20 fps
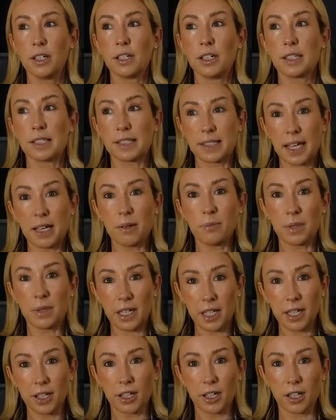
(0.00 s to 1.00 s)
Same
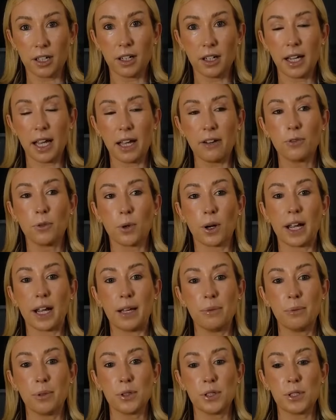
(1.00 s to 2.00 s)
here, if we're
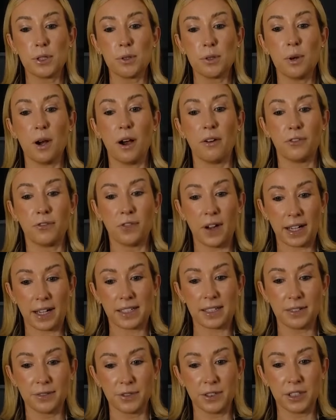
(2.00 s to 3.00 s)
able to
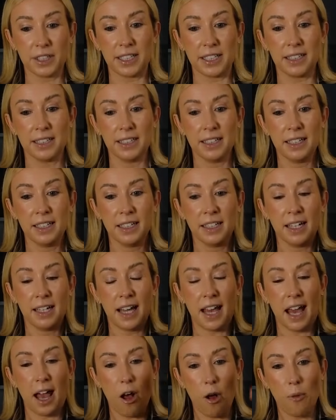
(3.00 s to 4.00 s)
effectively
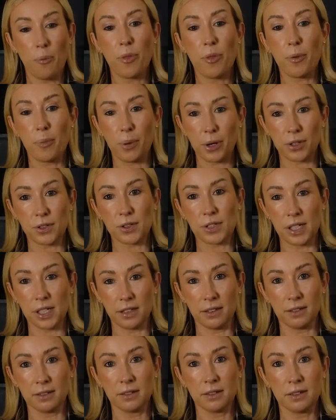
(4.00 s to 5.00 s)
help the
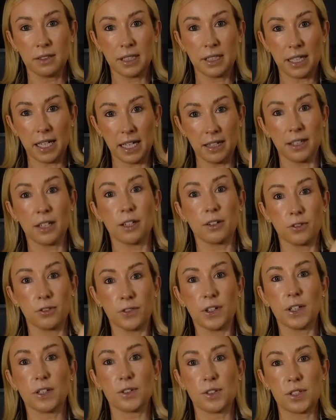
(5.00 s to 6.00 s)
person in their
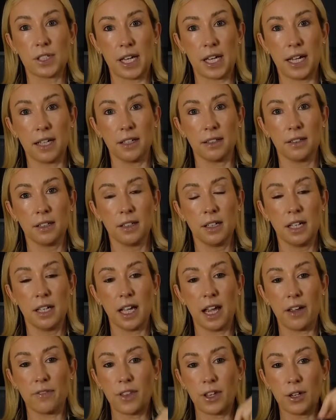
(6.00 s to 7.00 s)
fear state,
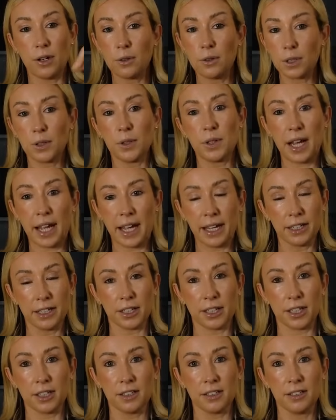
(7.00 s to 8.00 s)
if they don't go to
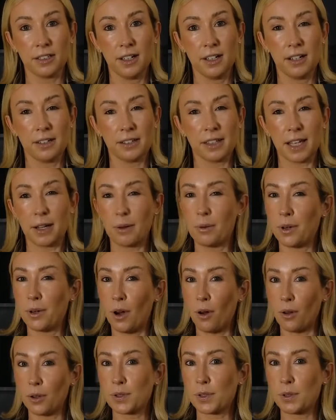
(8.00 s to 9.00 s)
anger, they would
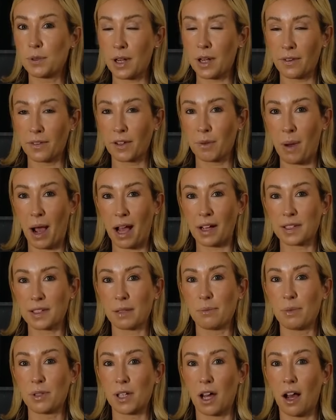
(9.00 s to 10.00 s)
also never pass
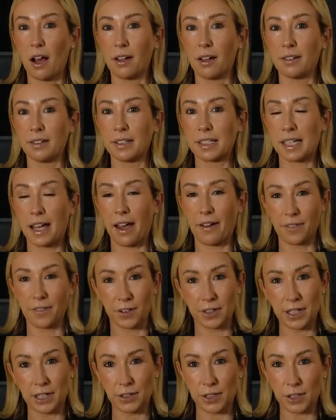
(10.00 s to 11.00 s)
the baton to
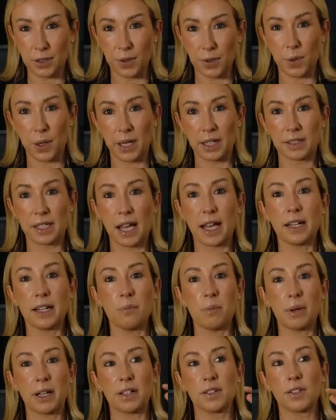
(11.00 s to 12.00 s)
ever need to go to
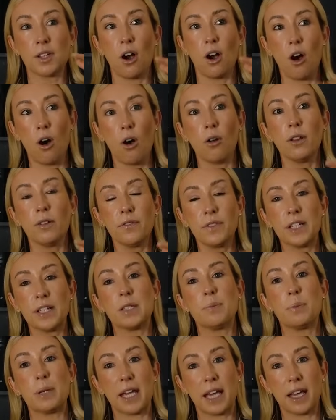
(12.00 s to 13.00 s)
anxiety, because all of
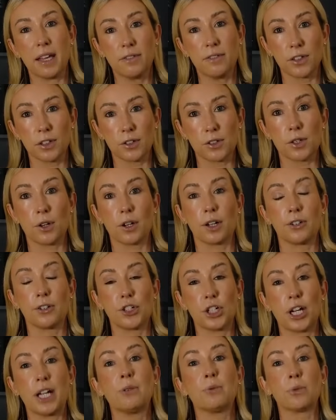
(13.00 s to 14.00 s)
these behaviors are a
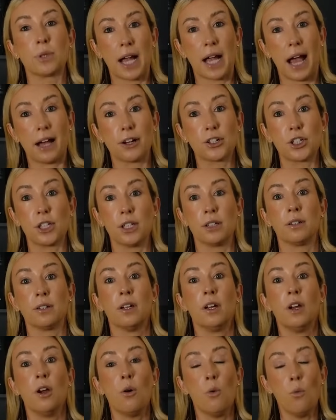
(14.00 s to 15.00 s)
chain reaction,
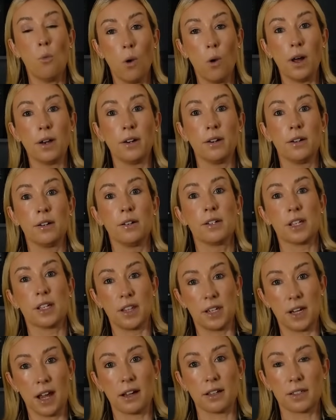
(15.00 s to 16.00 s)
one to
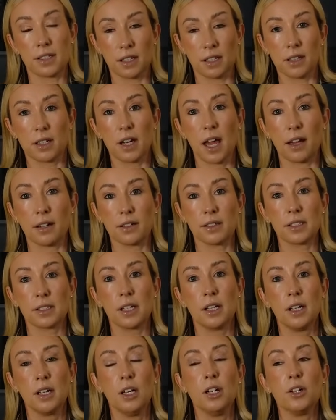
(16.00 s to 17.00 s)
the next to the next.
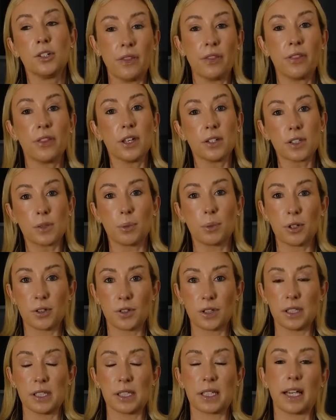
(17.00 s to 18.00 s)
In this
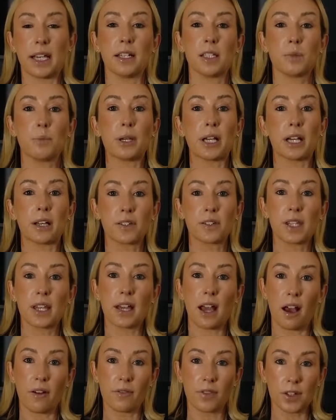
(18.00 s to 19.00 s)
person's case, because
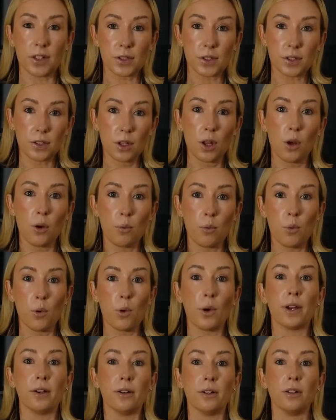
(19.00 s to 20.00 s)
they have this slow
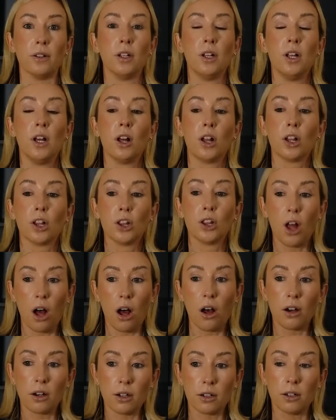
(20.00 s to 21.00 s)
boil,
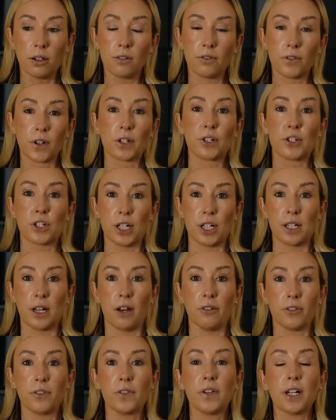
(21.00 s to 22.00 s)
long version
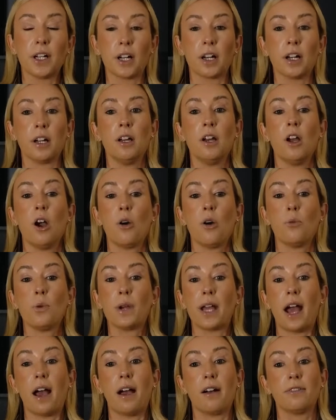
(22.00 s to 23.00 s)
of fear,
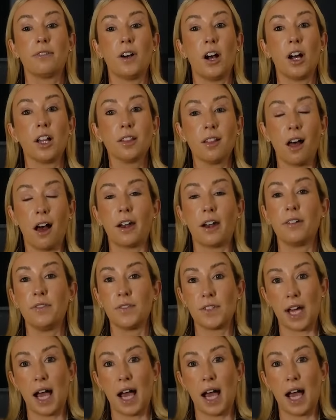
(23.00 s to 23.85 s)
we have a lot of